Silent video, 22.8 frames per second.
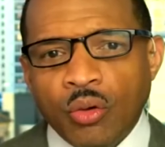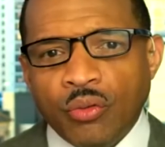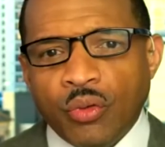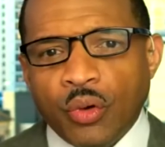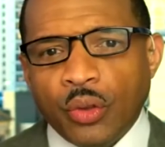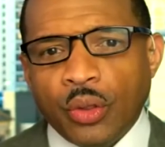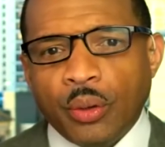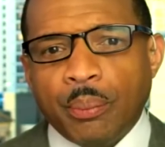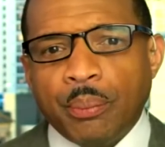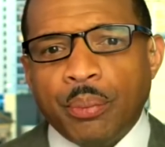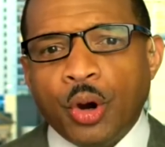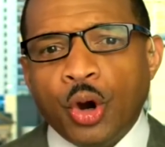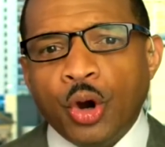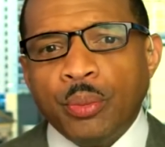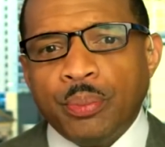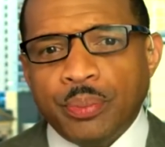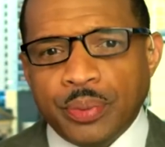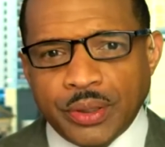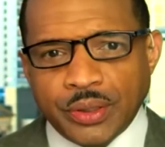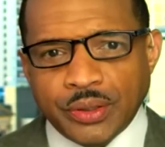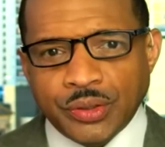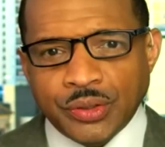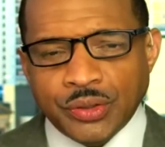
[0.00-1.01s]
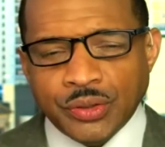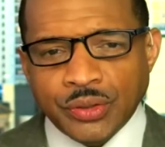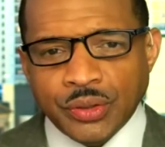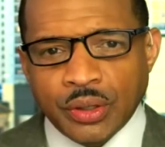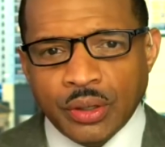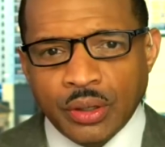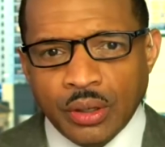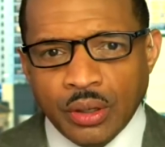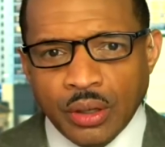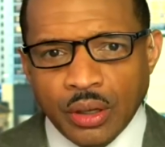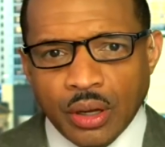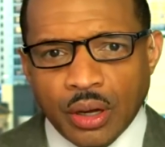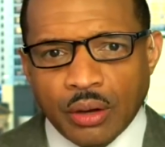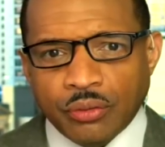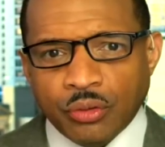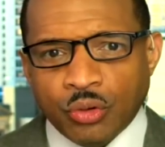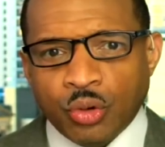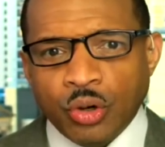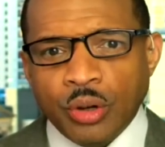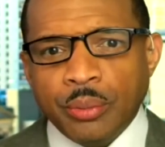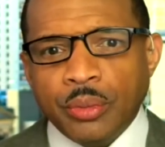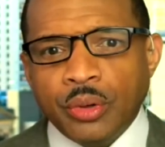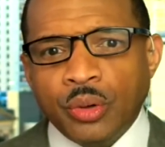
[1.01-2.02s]
for the purpose of
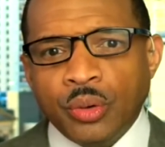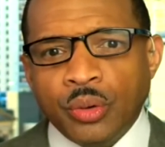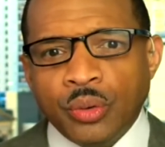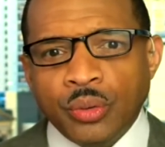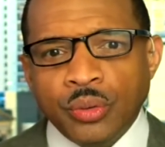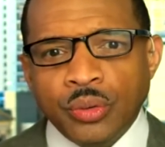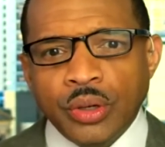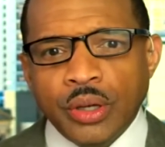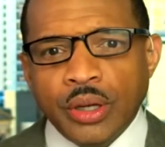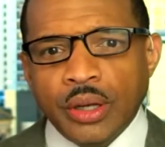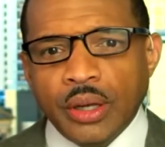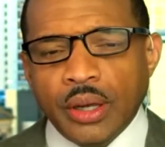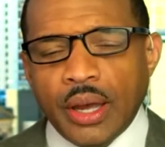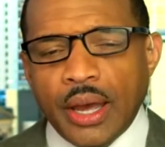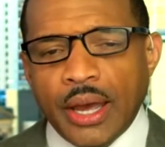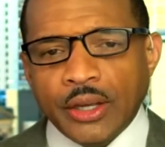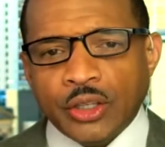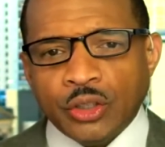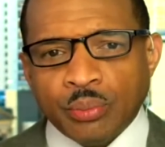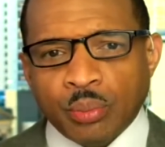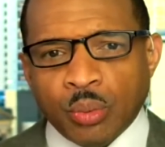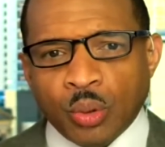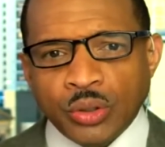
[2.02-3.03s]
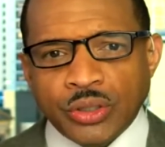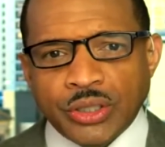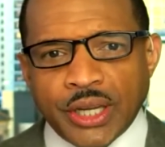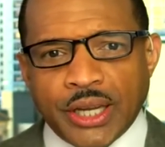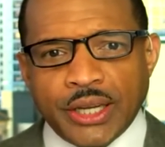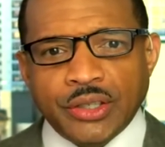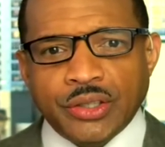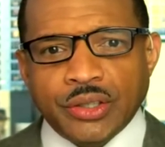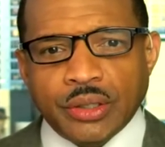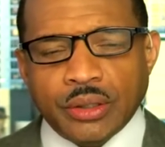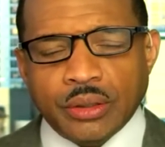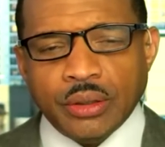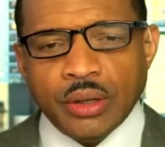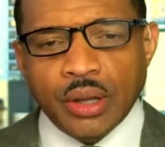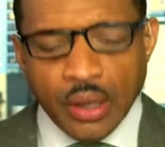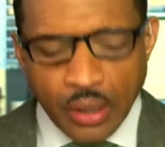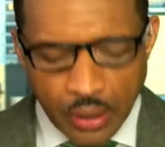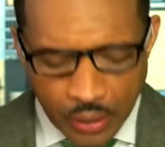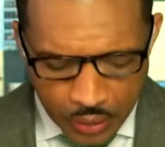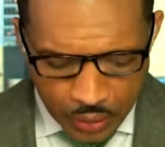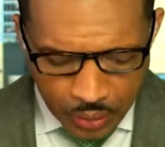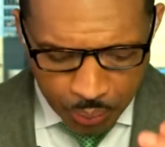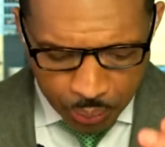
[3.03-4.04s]
criminal exploitation.
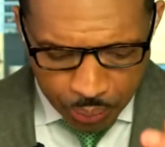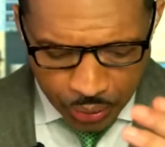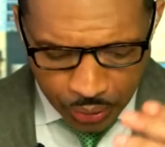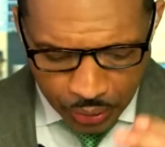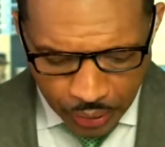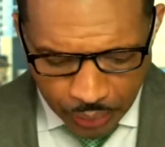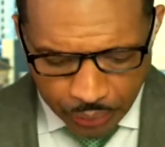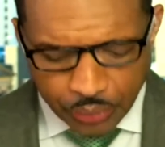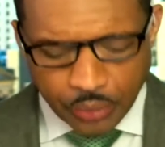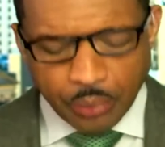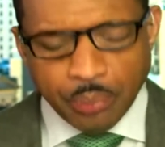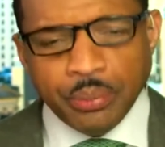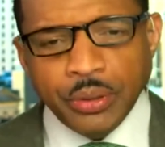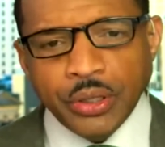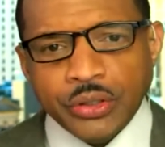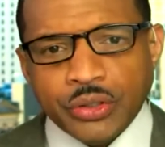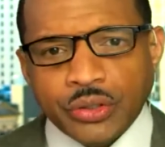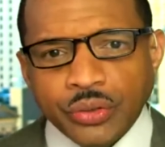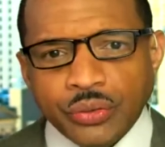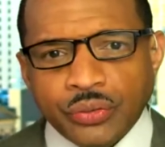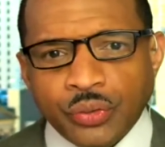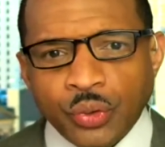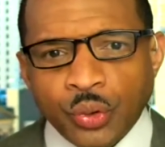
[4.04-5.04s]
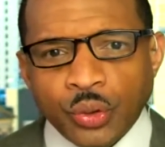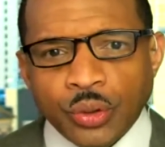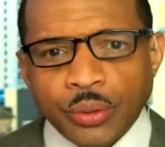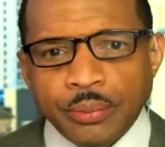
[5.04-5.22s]
Put up the picture for